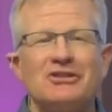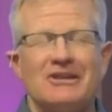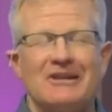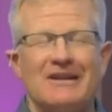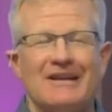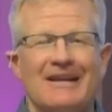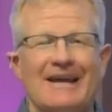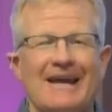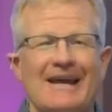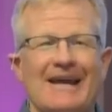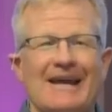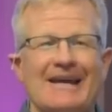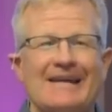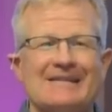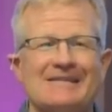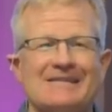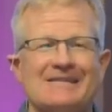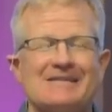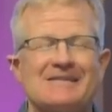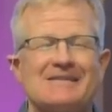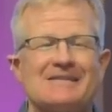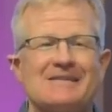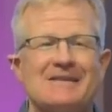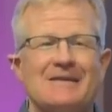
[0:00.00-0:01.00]

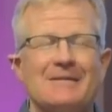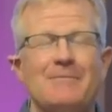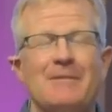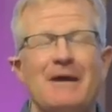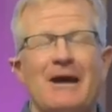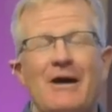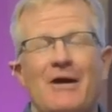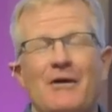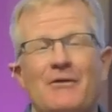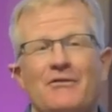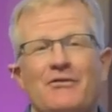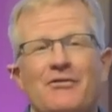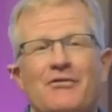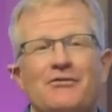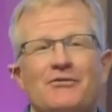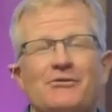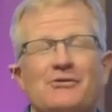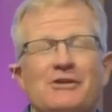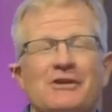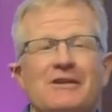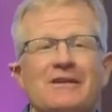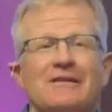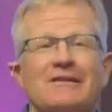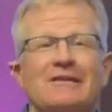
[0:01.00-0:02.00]
class about
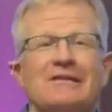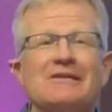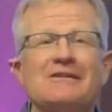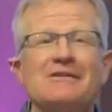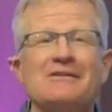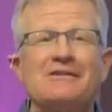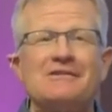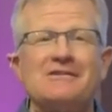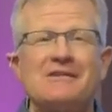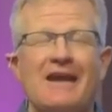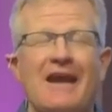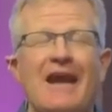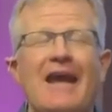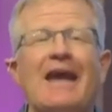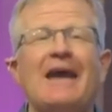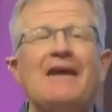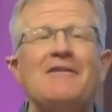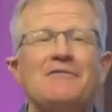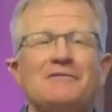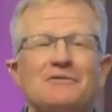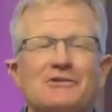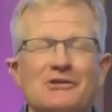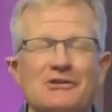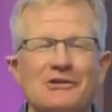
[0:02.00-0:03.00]
3 years
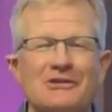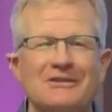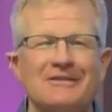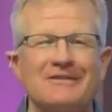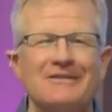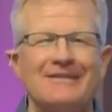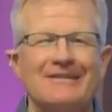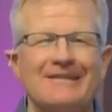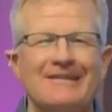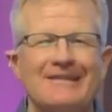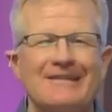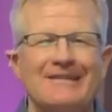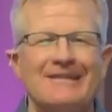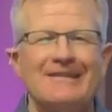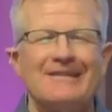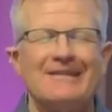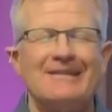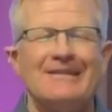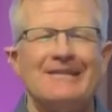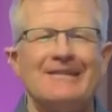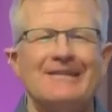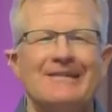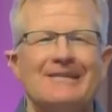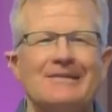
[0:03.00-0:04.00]
after
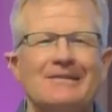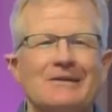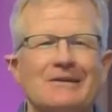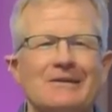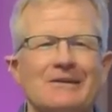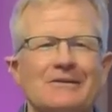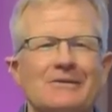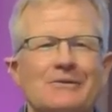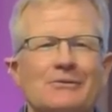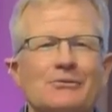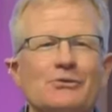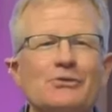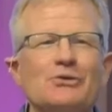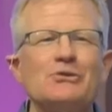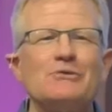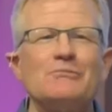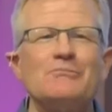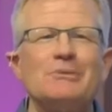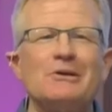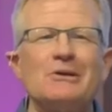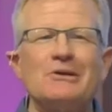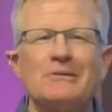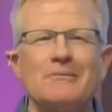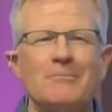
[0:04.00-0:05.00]
the
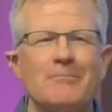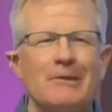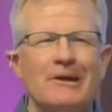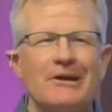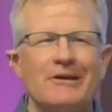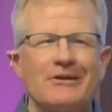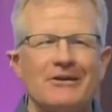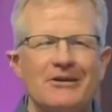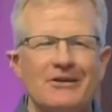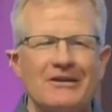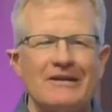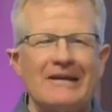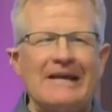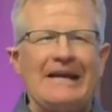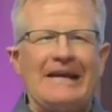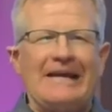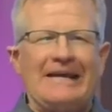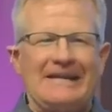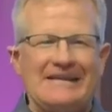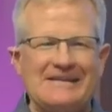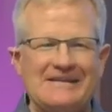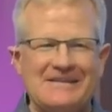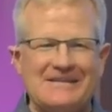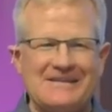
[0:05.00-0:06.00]
root beer barrel
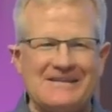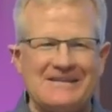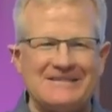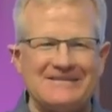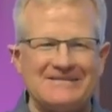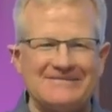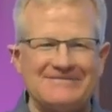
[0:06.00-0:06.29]
heist.